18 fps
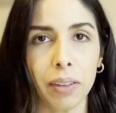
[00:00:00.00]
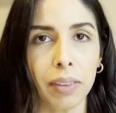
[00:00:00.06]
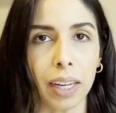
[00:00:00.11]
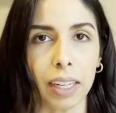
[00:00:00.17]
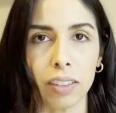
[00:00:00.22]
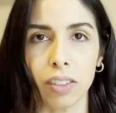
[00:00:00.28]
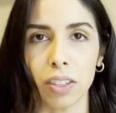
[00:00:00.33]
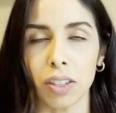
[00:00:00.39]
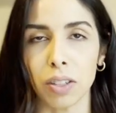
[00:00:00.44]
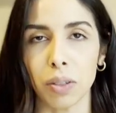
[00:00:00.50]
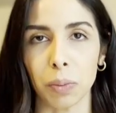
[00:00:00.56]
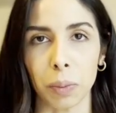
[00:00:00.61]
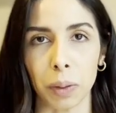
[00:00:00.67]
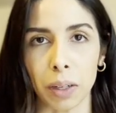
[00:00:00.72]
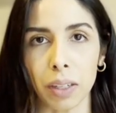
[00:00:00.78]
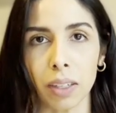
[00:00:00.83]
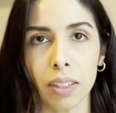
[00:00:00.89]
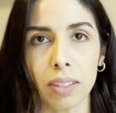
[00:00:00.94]
that just
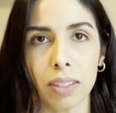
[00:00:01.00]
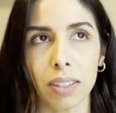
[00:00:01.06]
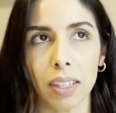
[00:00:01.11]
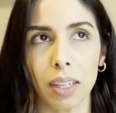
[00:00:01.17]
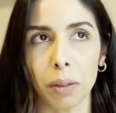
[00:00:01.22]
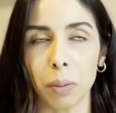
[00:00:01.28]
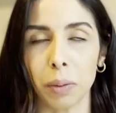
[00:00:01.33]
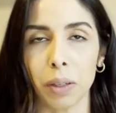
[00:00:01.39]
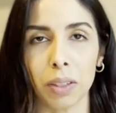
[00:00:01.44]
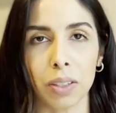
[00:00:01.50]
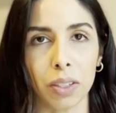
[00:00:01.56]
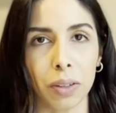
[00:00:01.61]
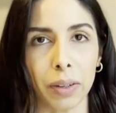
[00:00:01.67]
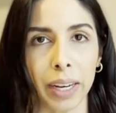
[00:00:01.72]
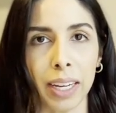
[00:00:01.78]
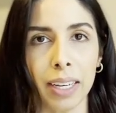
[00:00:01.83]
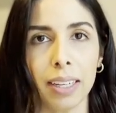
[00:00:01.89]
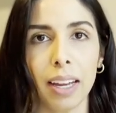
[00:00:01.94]
works. It works
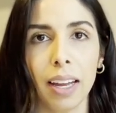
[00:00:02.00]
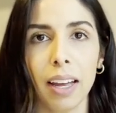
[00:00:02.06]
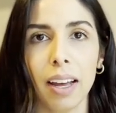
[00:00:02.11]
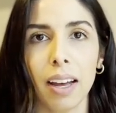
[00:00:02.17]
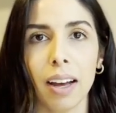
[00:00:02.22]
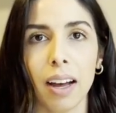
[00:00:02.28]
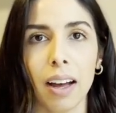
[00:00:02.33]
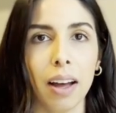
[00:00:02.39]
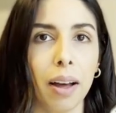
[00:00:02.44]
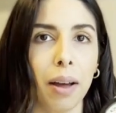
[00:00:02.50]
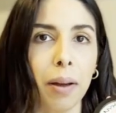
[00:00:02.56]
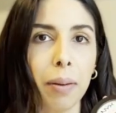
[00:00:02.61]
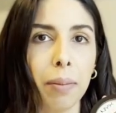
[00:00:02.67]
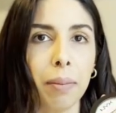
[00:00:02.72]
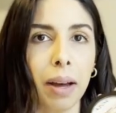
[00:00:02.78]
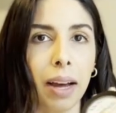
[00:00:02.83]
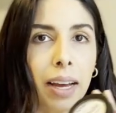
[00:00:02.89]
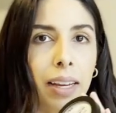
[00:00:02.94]
great.
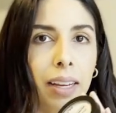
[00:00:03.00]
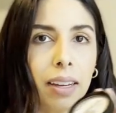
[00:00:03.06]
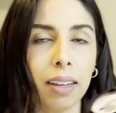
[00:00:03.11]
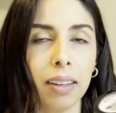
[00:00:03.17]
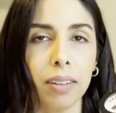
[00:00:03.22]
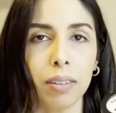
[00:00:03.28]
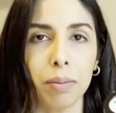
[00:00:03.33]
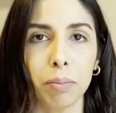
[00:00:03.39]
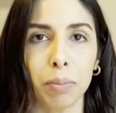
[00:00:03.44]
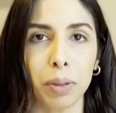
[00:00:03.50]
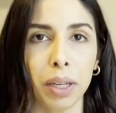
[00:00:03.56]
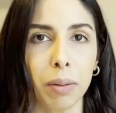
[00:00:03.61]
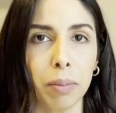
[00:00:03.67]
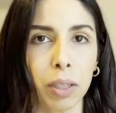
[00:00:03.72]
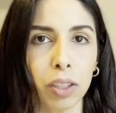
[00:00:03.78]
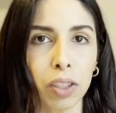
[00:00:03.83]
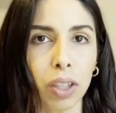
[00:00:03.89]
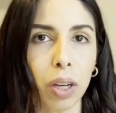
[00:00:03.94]
I can pretty
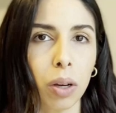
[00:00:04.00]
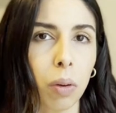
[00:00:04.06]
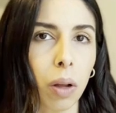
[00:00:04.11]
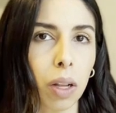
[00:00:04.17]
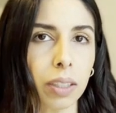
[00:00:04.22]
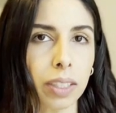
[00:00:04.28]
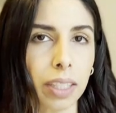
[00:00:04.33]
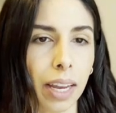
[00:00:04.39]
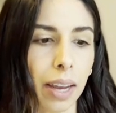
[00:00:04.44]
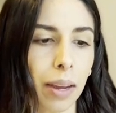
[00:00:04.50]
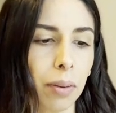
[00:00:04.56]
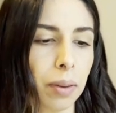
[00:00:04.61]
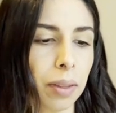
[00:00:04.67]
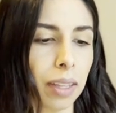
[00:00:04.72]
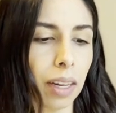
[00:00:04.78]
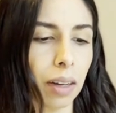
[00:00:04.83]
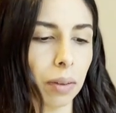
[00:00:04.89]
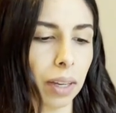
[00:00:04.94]
much go all day
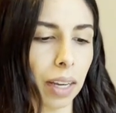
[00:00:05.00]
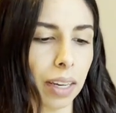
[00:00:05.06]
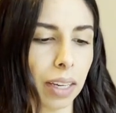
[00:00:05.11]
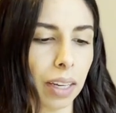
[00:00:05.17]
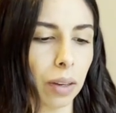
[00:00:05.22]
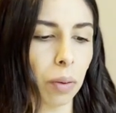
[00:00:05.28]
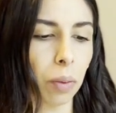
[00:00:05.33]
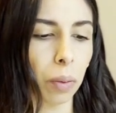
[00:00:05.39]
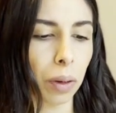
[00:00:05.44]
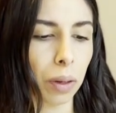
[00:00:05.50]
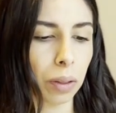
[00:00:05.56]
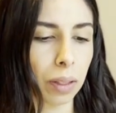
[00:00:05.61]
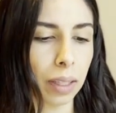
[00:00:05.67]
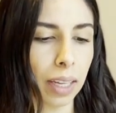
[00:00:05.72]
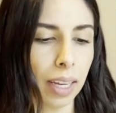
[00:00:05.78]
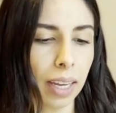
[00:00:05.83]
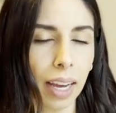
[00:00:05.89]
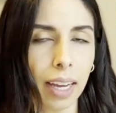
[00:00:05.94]
without getting
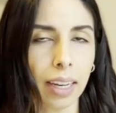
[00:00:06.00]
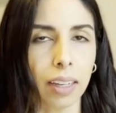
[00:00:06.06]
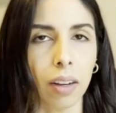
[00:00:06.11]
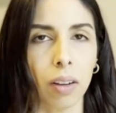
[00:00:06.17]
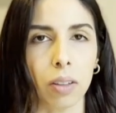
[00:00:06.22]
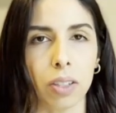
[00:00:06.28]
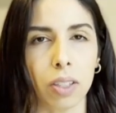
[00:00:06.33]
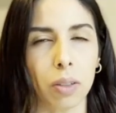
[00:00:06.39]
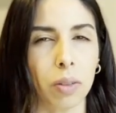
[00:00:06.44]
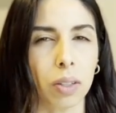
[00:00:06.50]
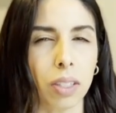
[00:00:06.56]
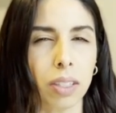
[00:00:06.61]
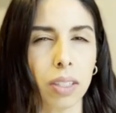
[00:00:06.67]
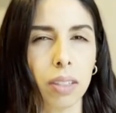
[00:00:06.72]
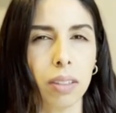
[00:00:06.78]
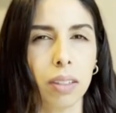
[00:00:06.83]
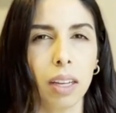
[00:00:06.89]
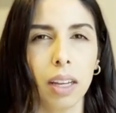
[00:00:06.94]
oily, and it also
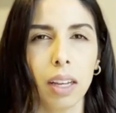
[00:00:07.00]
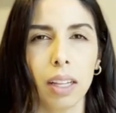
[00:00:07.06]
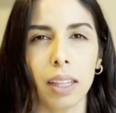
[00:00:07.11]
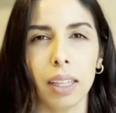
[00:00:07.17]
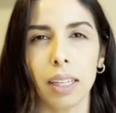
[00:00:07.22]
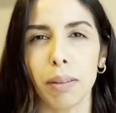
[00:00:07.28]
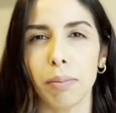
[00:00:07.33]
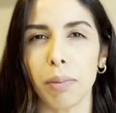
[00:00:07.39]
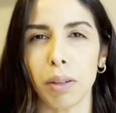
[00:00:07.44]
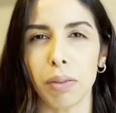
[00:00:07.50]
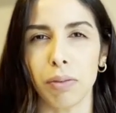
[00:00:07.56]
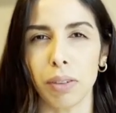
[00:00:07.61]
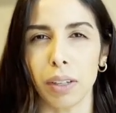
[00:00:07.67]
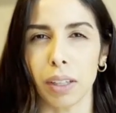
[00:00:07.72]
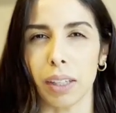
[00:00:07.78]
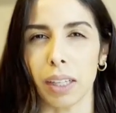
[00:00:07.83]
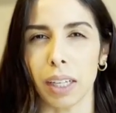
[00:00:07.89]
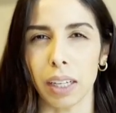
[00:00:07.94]
doesn't leave me
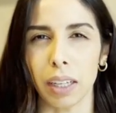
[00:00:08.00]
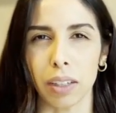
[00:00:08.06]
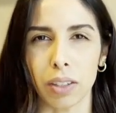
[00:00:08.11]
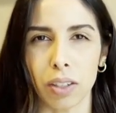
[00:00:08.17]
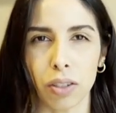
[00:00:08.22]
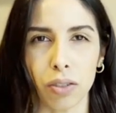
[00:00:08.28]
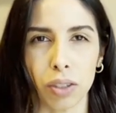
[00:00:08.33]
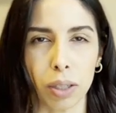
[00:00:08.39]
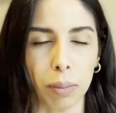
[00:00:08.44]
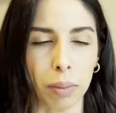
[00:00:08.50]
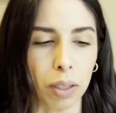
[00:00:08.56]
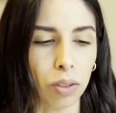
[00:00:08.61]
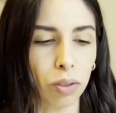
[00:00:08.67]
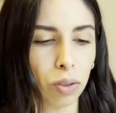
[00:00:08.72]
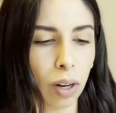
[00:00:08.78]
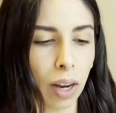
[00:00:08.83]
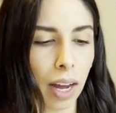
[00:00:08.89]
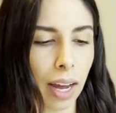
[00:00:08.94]
feeling extremely
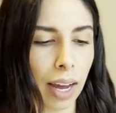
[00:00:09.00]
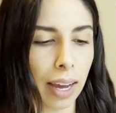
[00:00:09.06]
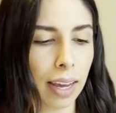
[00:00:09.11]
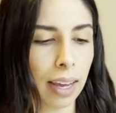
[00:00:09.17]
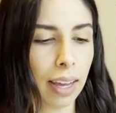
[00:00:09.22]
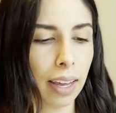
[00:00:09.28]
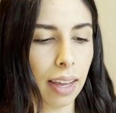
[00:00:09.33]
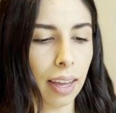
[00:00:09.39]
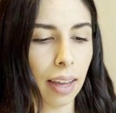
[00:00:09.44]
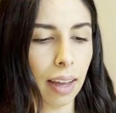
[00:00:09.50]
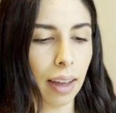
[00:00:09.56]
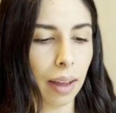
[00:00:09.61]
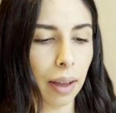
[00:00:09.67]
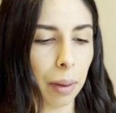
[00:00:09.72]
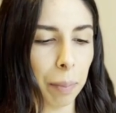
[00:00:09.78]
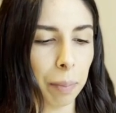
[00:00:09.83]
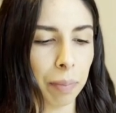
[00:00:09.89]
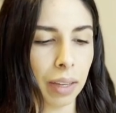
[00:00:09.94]
dry.
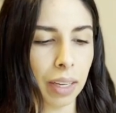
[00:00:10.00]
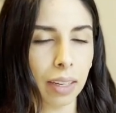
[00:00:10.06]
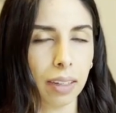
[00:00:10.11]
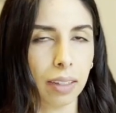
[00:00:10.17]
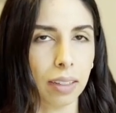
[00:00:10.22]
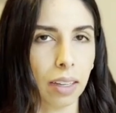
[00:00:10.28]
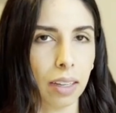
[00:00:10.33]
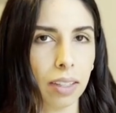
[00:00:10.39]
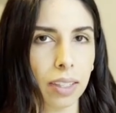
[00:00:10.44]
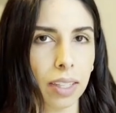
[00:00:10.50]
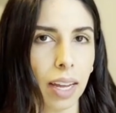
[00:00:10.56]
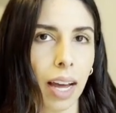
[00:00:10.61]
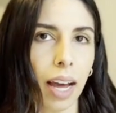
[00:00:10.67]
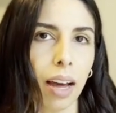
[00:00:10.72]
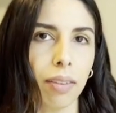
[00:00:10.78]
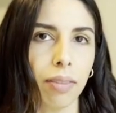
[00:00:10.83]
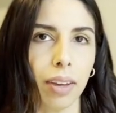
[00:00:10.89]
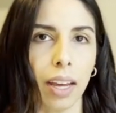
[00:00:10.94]
It does
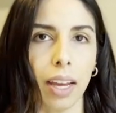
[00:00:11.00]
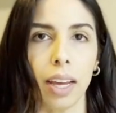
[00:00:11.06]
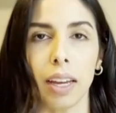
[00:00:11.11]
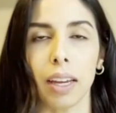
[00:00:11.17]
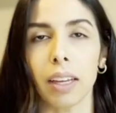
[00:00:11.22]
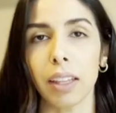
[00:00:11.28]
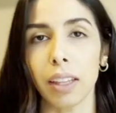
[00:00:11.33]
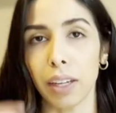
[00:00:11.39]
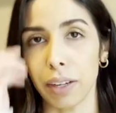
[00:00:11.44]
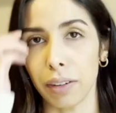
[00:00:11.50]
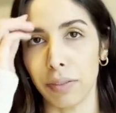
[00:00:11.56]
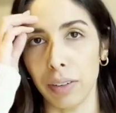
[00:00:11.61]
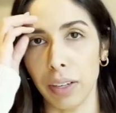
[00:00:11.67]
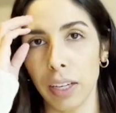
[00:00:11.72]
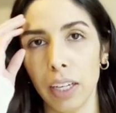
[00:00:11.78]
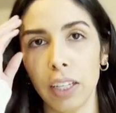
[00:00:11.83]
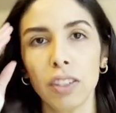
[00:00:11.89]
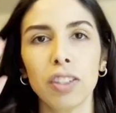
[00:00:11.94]
have a clear
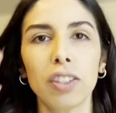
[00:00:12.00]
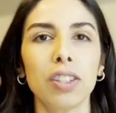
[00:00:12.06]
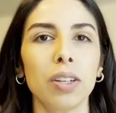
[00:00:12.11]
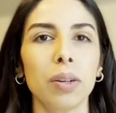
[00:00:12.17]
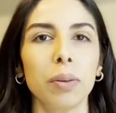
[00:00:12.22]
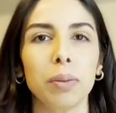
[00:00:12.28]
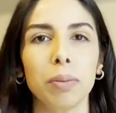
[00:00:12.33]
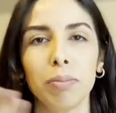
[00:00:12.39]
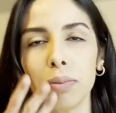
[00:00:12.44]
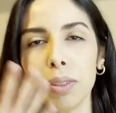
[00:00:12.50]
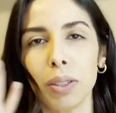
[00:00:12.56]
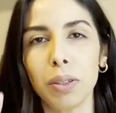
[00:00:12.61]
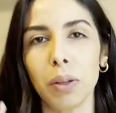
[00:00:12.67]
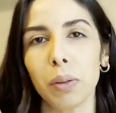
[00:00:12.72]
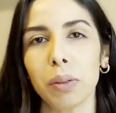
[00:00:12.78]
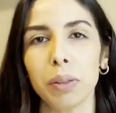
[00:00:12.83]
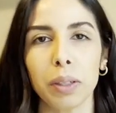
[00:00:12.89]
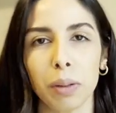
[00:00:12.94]
finish, so you
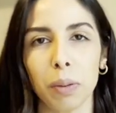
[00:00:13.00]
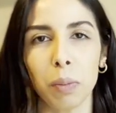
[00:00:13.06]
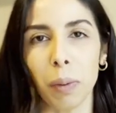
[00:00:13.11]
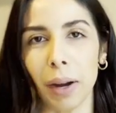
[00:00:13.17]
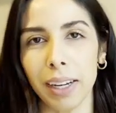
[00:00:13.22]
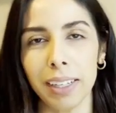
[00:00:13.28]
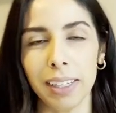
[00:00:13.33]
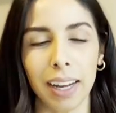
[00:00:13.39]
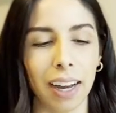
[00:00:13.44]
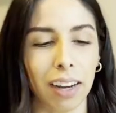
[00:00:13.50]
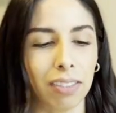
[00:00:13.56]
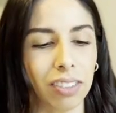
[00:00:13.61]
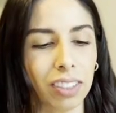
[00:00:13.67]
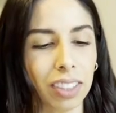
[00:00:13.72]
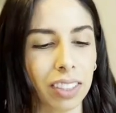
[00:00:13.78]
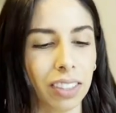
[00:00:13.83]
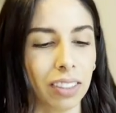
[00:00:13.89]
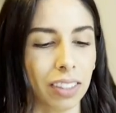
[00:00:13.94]
don't look white
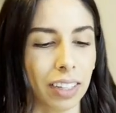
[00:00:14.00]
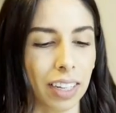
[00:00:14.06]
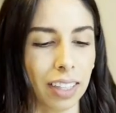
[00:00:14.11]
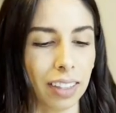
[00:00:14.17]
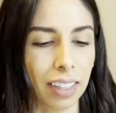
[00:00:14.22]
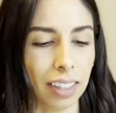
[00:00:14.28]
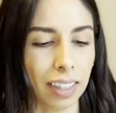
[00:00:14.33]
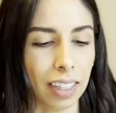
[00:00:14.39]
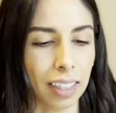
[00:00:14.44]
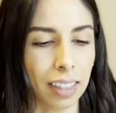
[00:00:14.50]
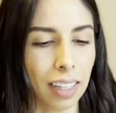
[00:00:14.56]
after or anything like